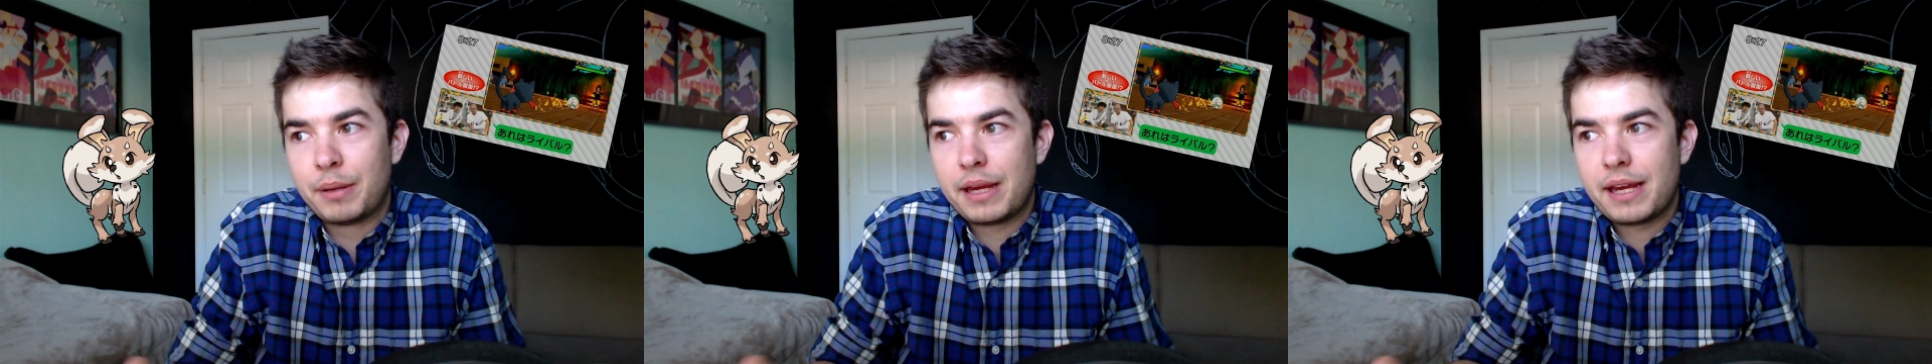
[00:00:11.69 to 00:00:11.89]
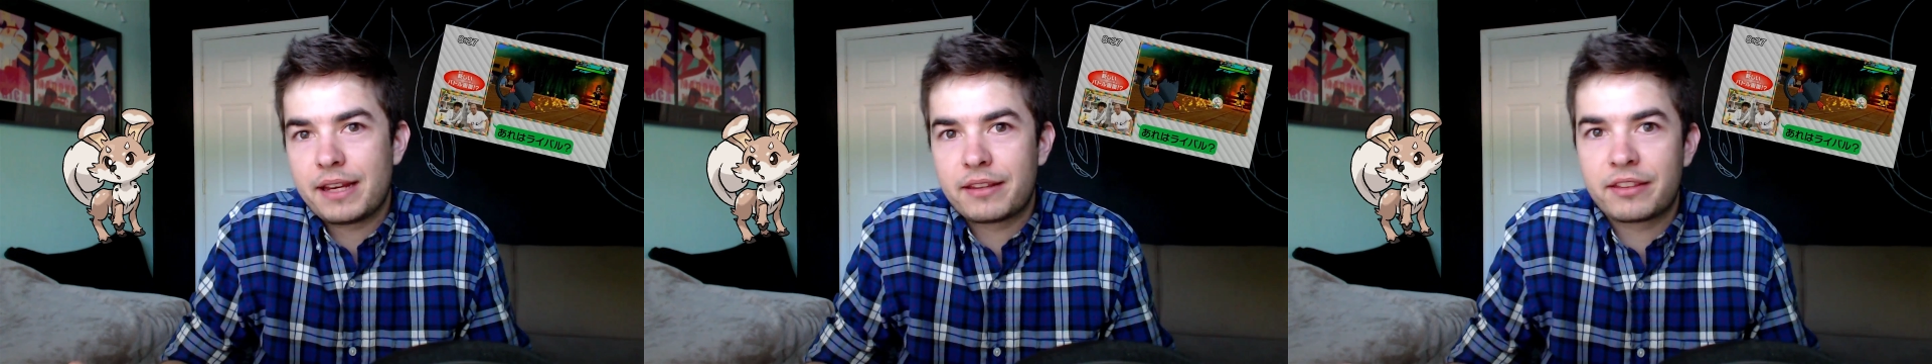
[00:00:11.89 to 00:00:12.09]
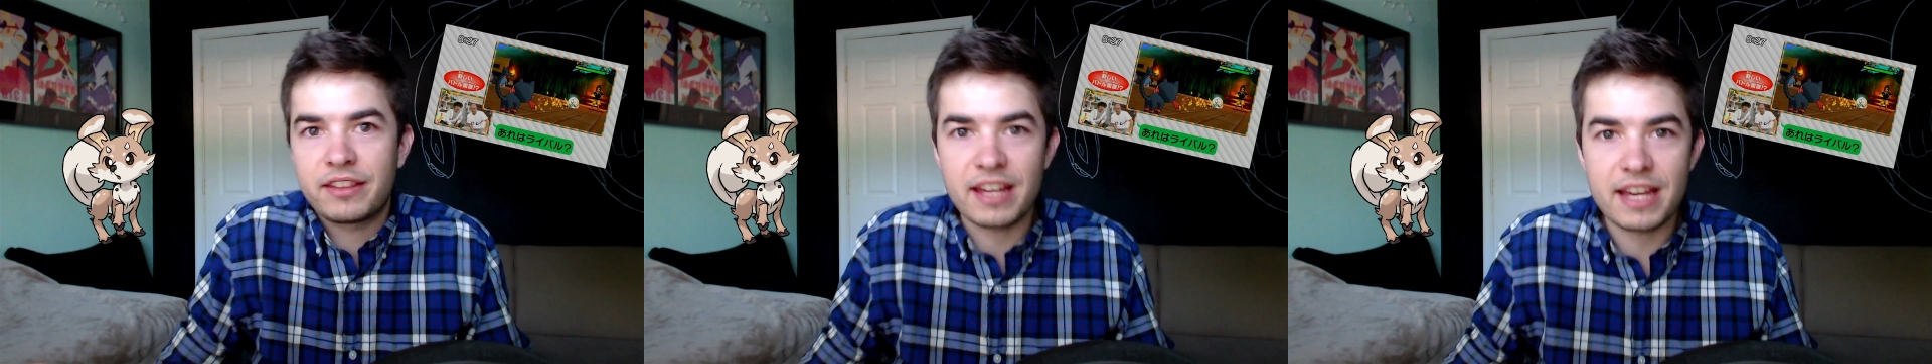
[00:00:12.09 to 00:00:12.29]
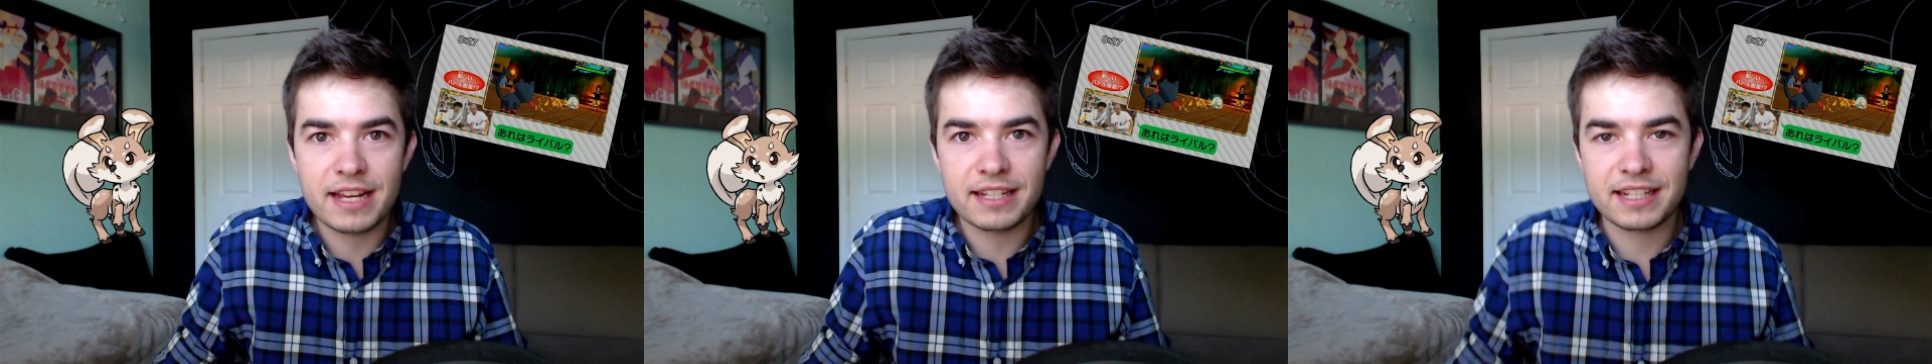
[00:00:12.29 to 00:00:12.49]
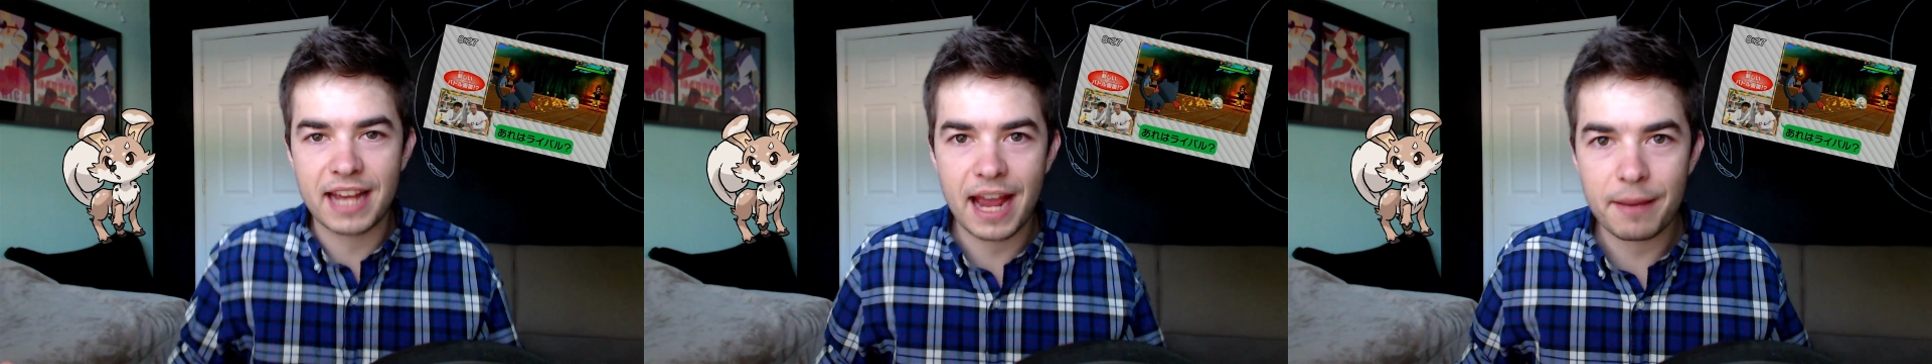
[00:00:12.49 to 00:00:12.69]
big
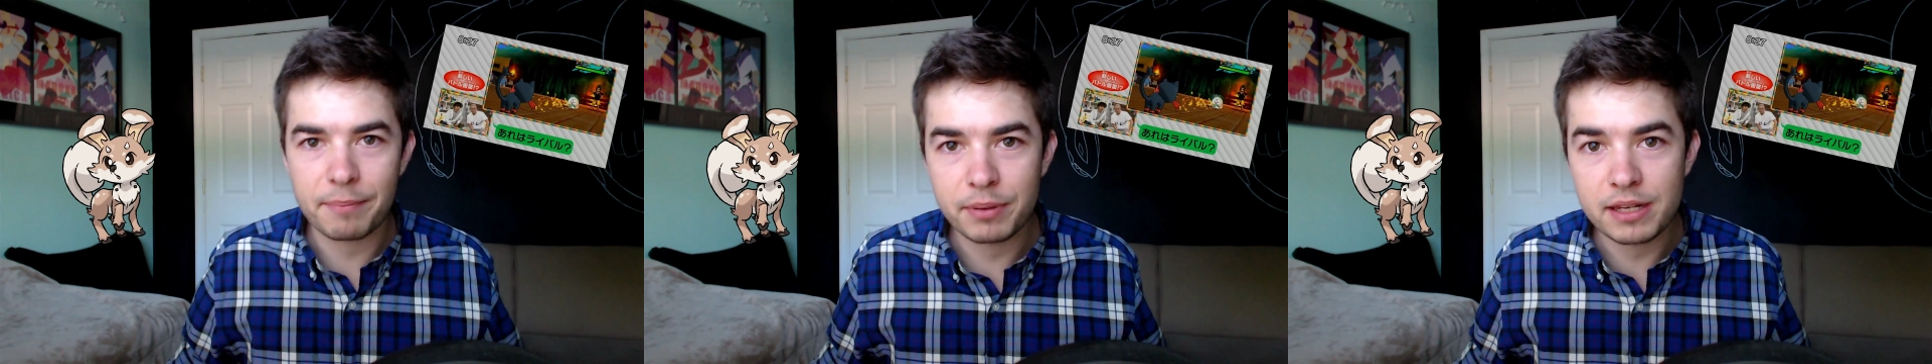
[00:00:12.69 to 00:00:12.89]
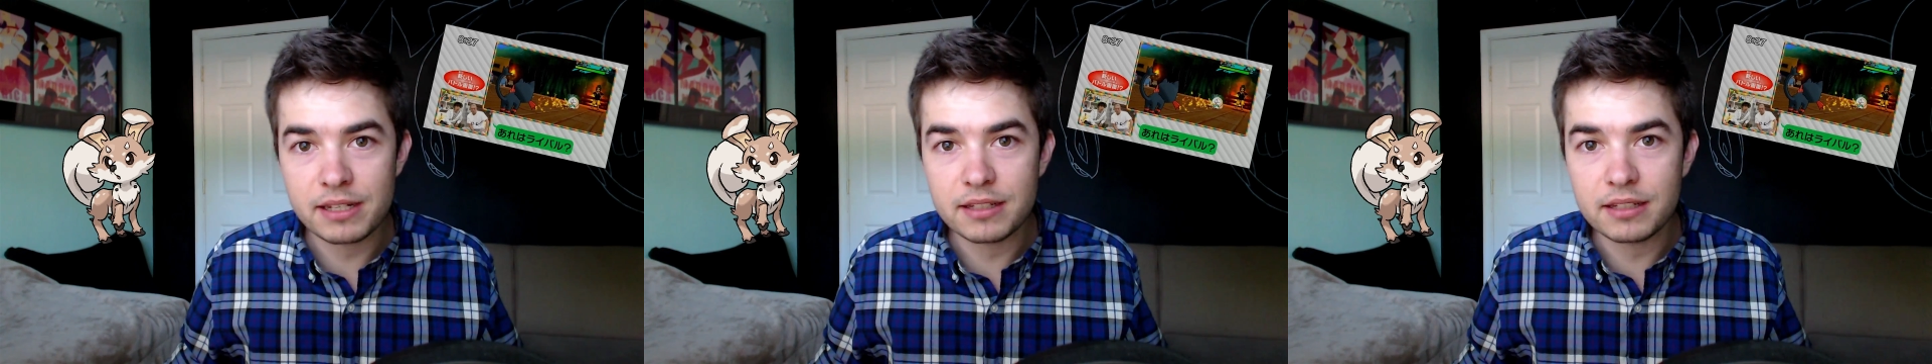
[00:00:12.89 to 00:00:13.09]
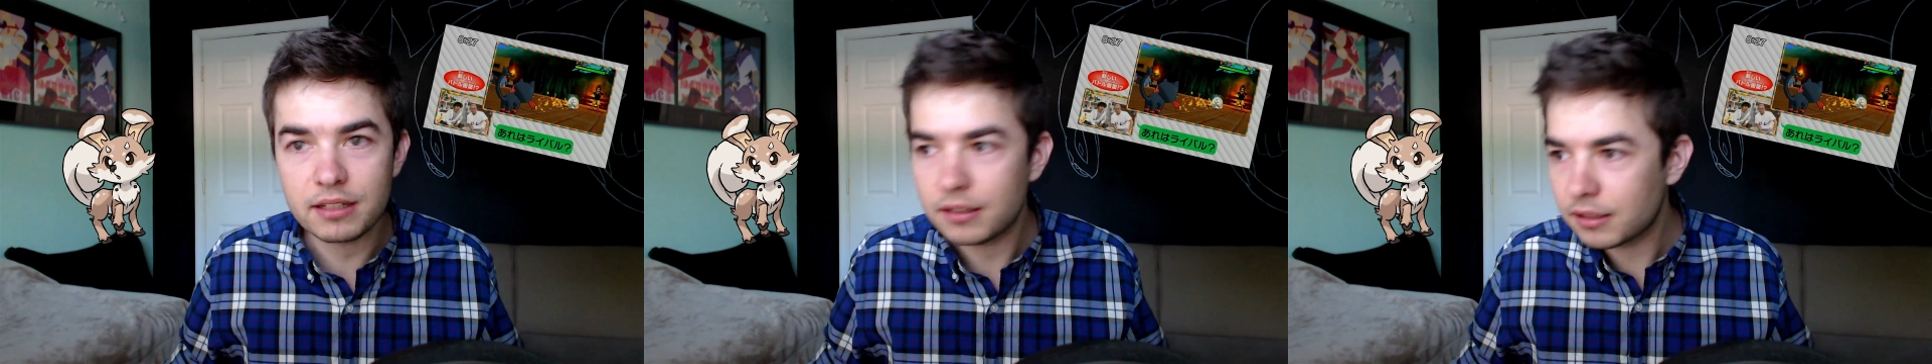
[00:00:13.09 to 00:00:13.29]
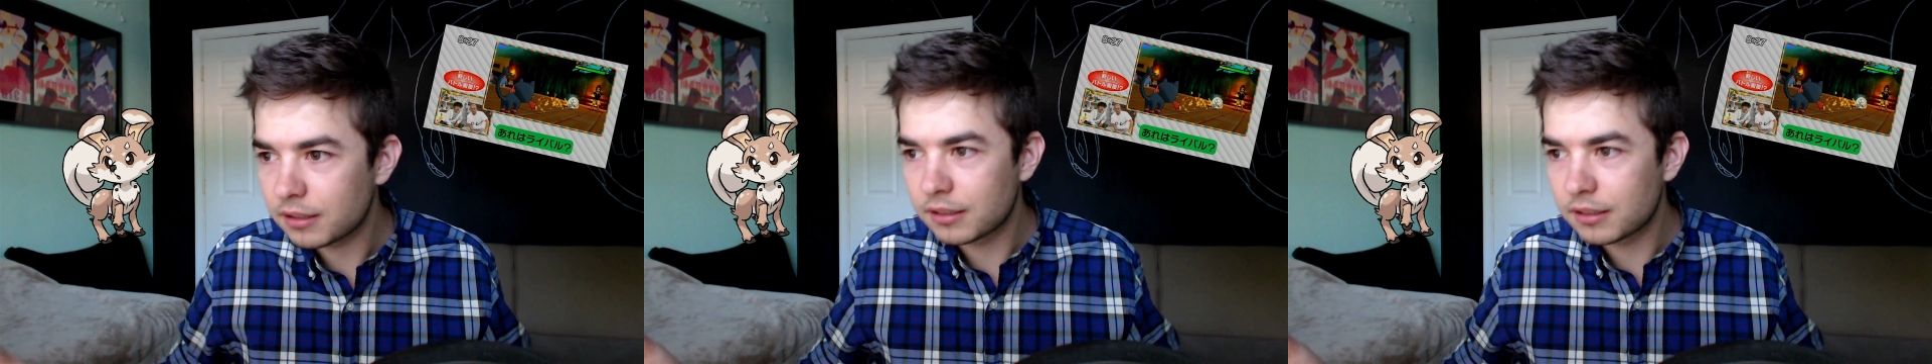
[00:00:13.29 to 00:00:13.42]
things happened.